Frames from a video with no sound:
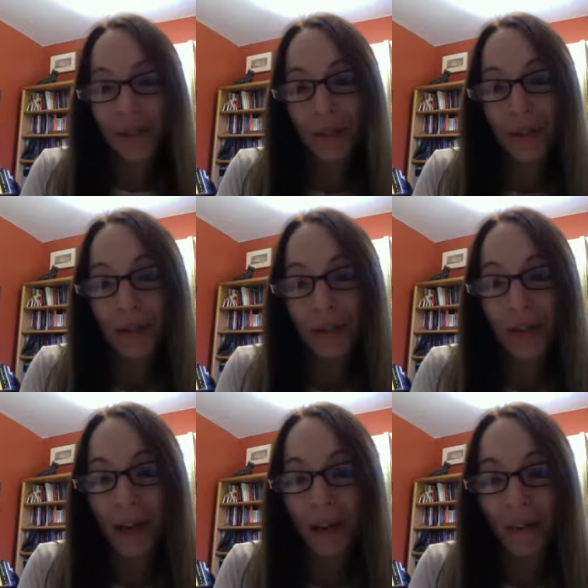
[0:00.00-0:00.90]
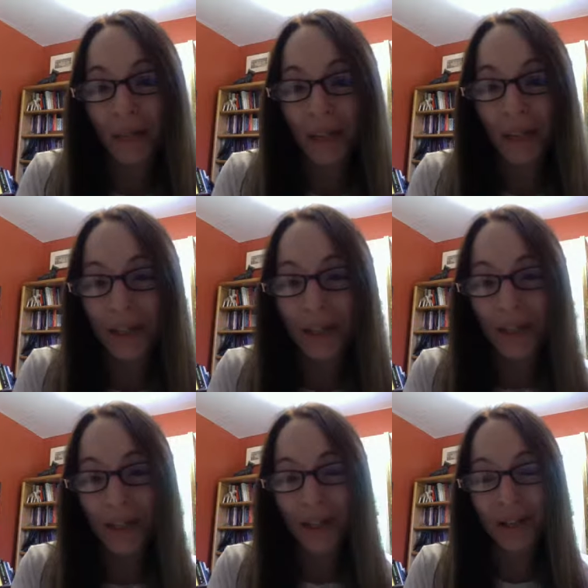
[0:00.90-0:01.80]
the most recent
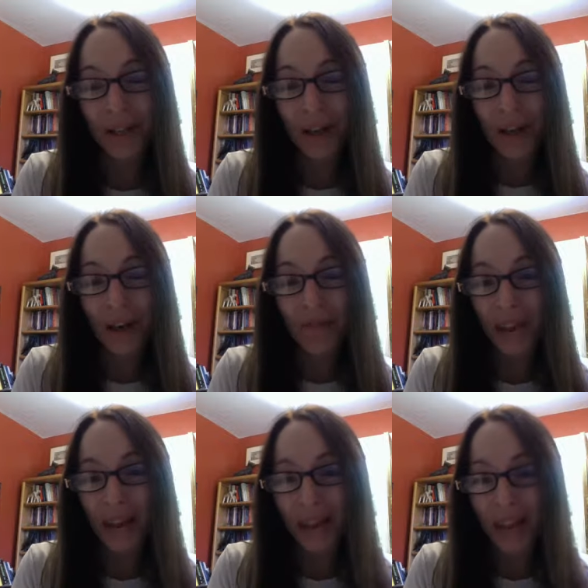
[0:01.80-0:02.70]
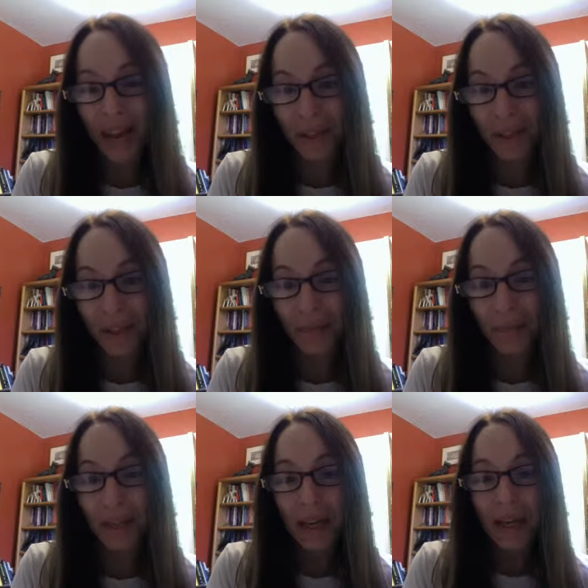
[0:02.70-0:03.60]
edition of that text.
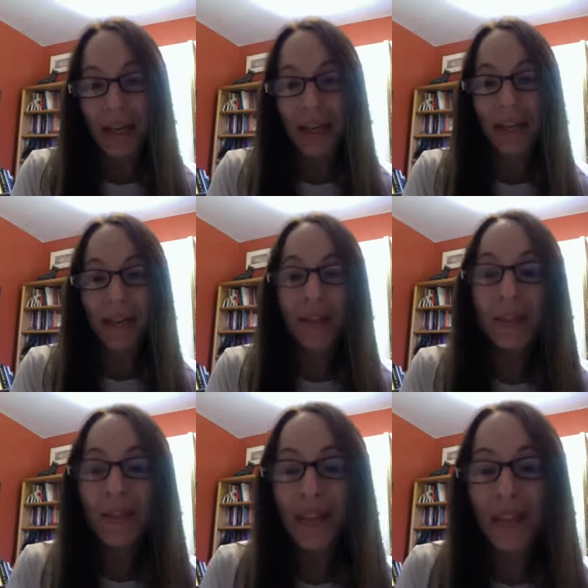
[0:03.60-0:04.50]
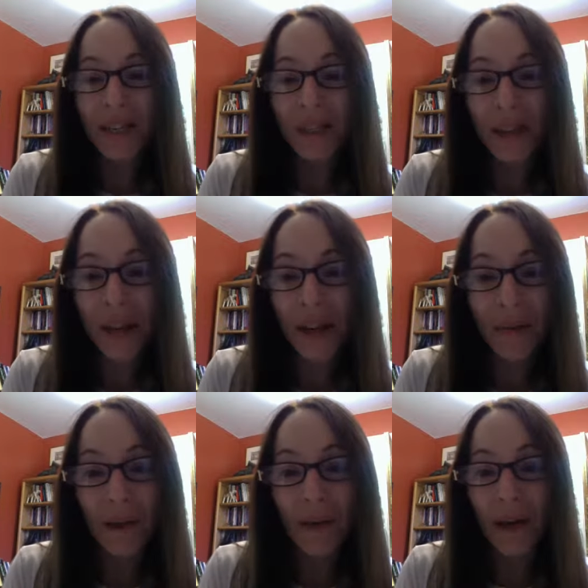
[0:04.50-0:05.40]
This is
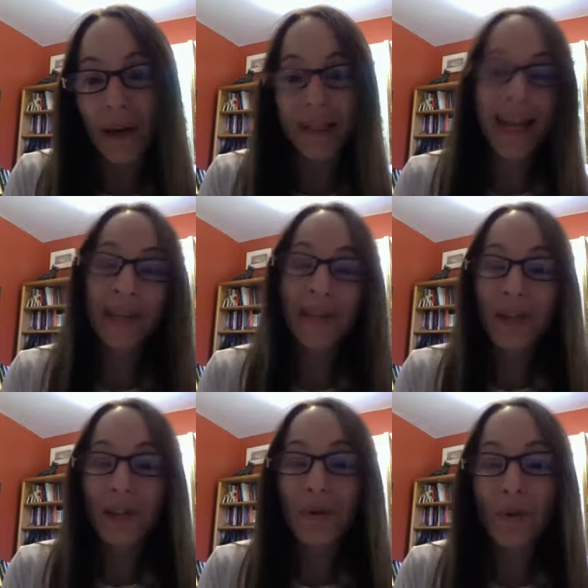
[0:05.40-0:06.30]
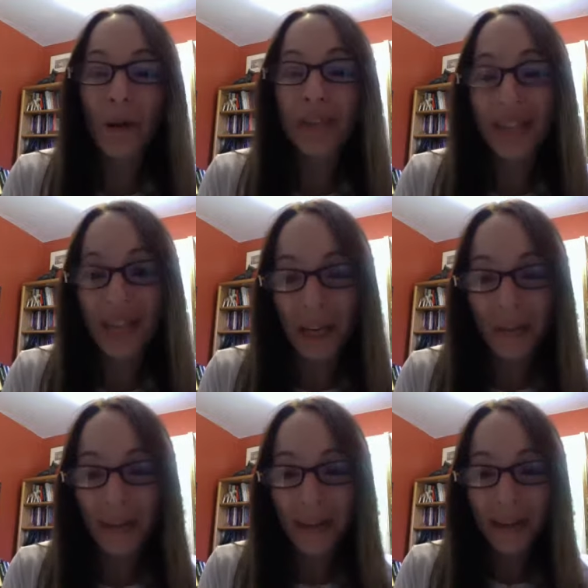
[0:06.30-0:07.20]
a text that you will want to
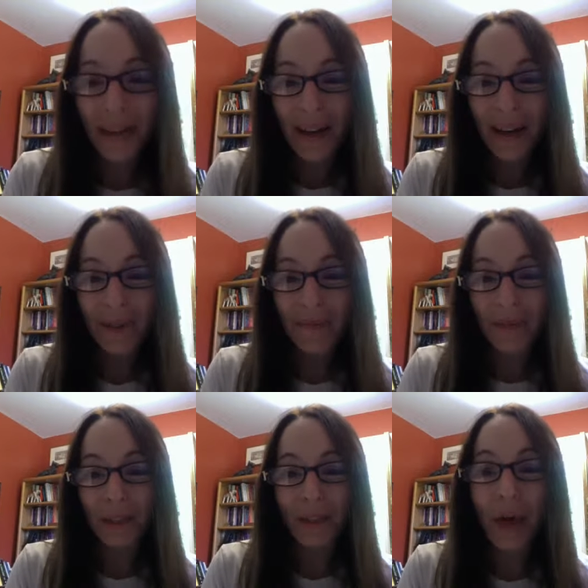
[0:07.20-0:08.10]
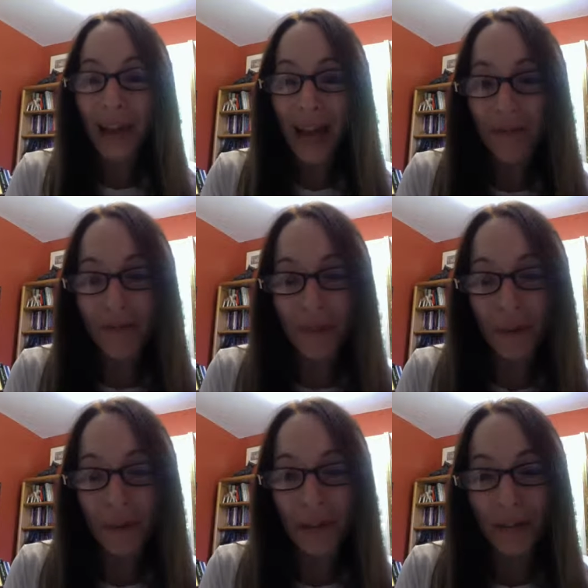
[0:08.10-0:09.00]
keep long after
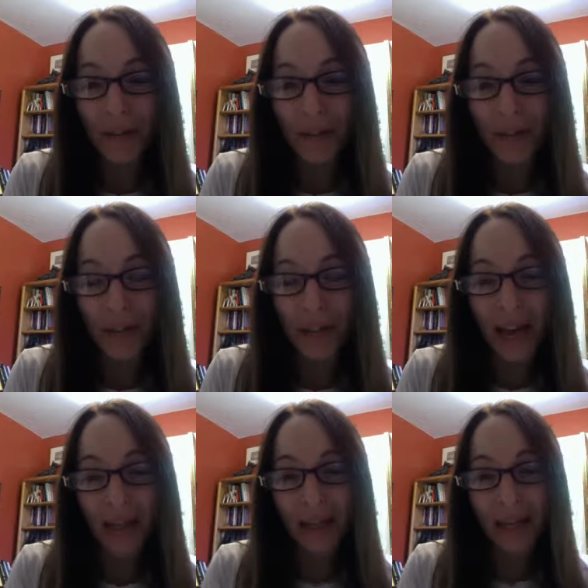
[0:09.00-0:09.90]
you are done with this class.